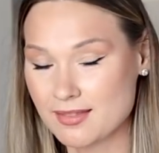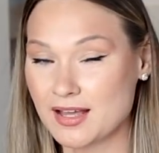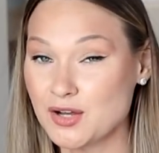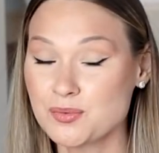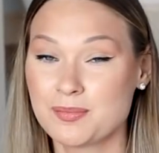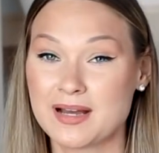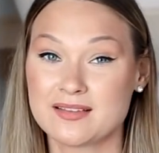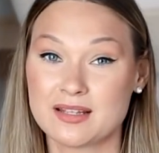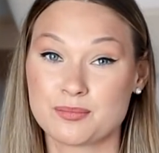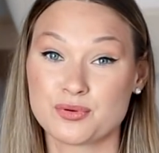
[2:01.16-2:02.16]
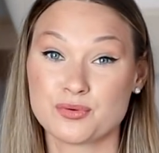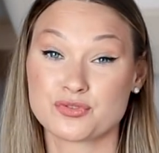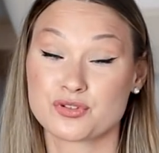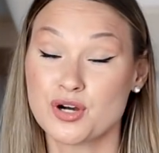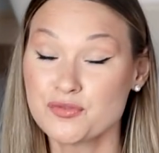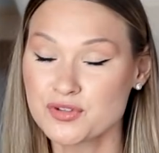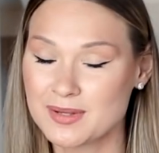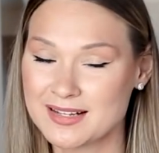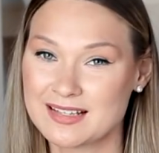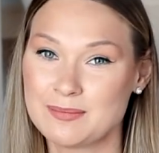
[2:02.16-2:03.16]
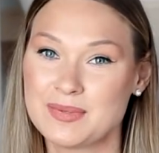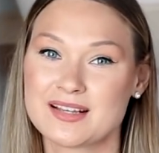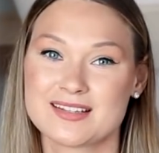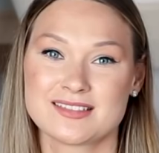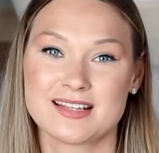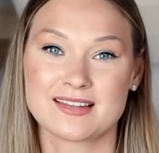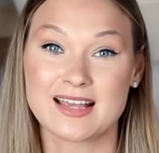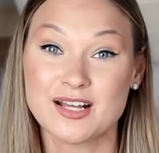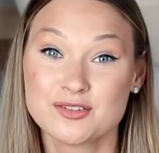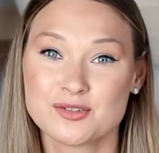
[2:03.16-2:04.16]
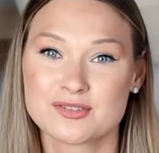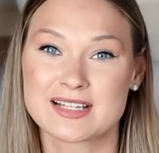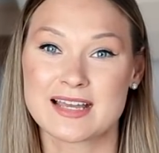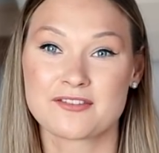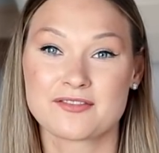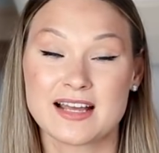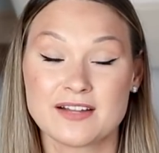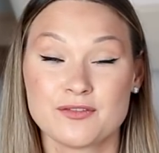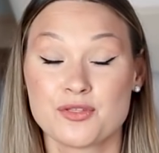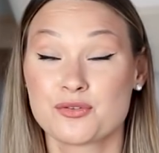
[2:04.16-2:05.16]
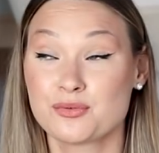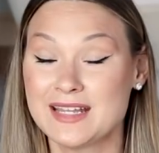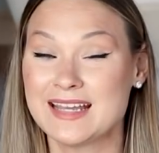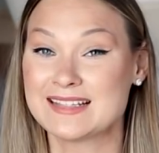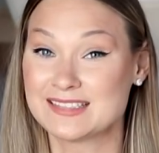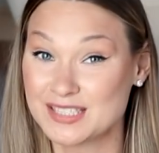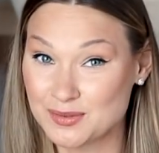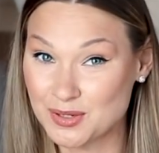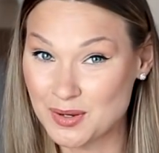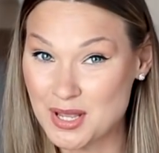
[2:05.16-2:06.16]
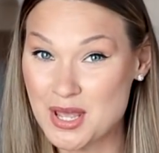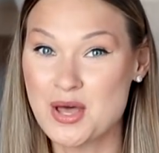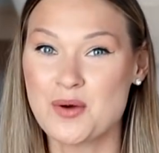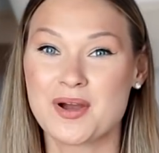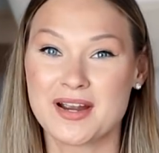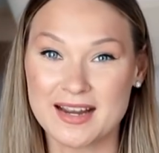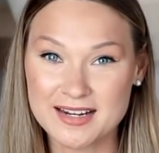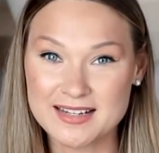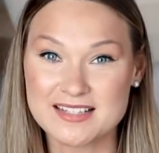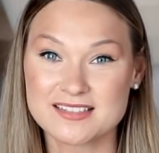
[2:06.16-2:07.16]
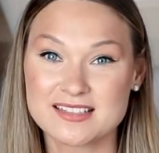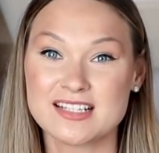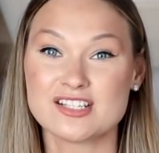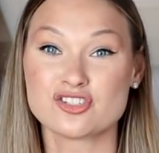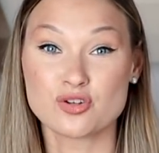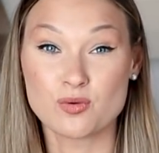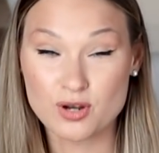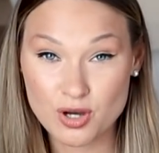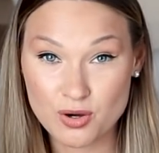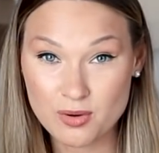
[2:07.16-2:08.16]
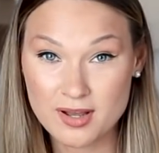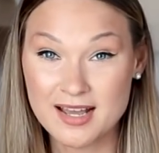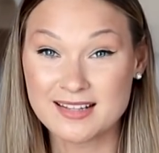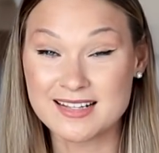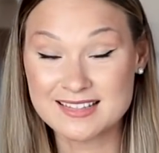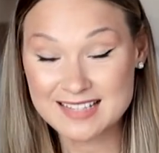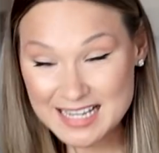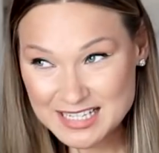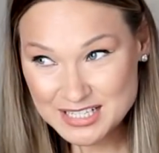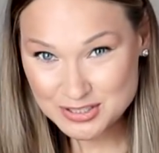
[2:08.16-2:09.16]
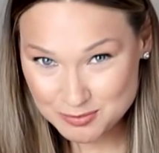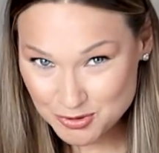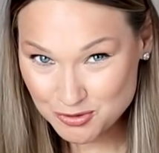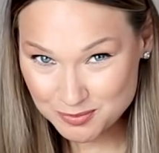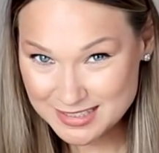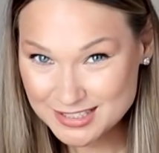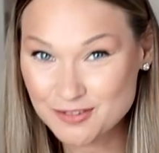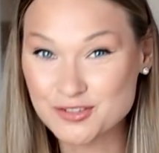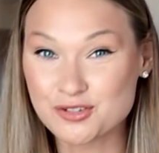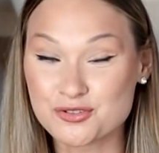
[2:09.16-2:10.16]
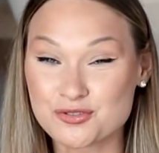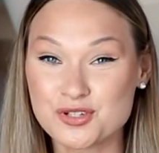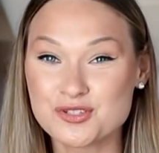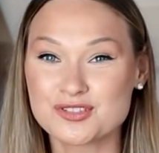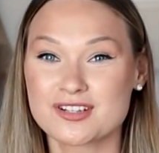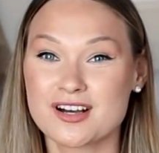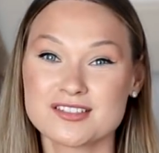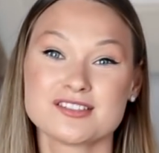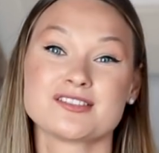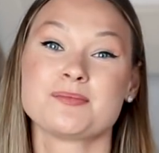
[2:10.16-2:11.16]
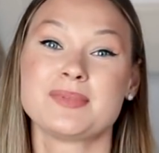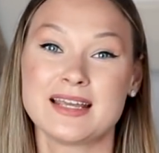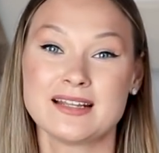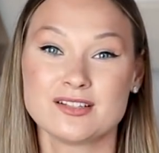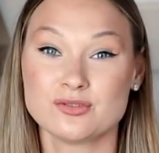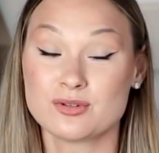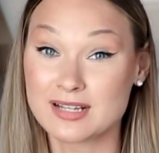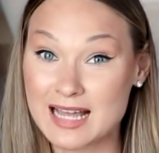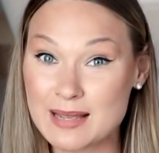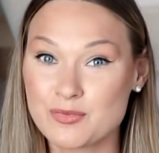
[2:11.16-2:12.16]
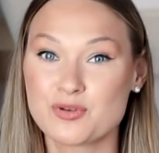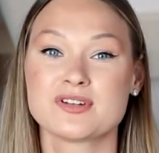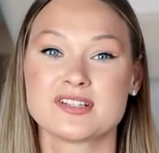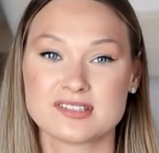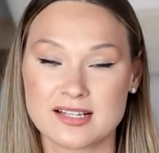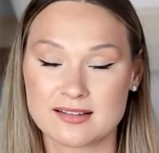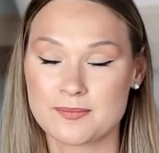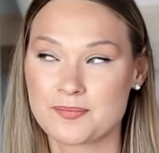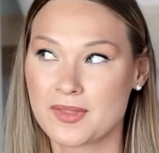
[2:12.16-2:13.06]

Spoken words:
The autopilot improves comfortability because at altitudes like flight level 380, where air density is so low, the tiniest movement of the controls causes the plane to climb or descend.